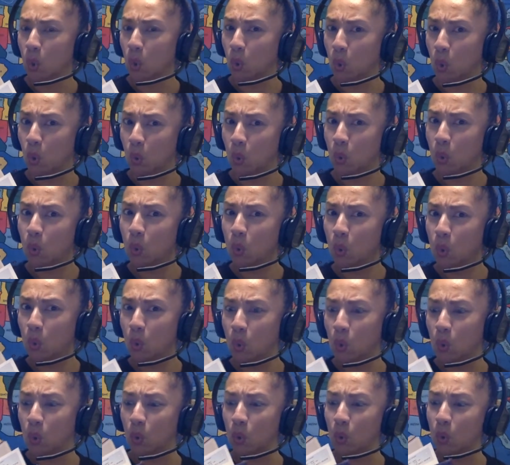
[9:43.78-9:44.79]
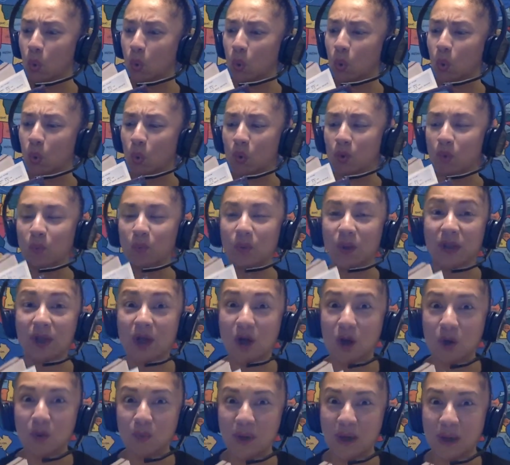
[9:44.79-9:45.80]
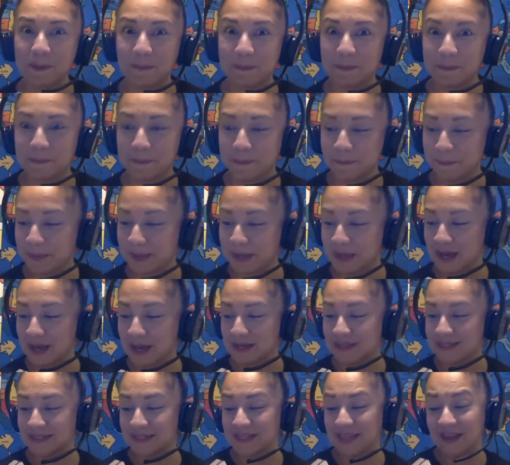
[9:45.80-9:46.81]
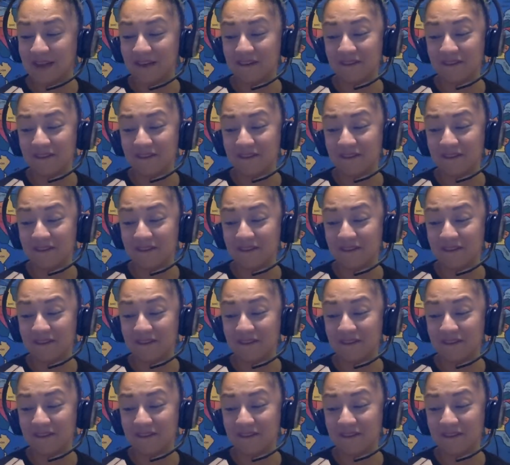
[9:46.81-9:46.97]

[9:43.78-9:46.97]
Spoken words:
Ooh, we all went because